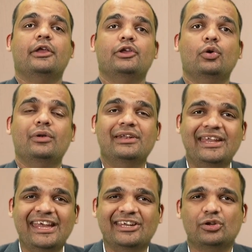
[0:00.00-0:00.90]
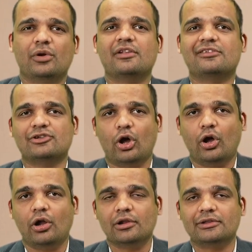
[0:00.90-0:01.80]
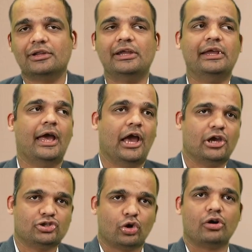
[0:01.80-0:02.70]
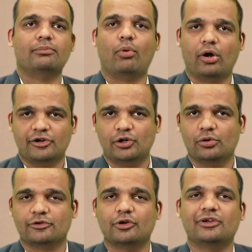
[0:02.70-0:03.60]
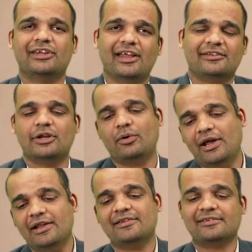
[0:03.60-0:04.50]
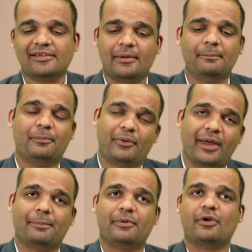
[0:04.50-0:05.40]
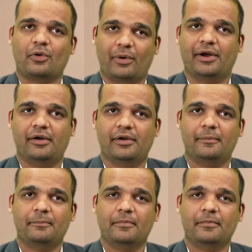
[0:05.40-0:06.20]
you need to install the Azure module. So yes, there is some prep required.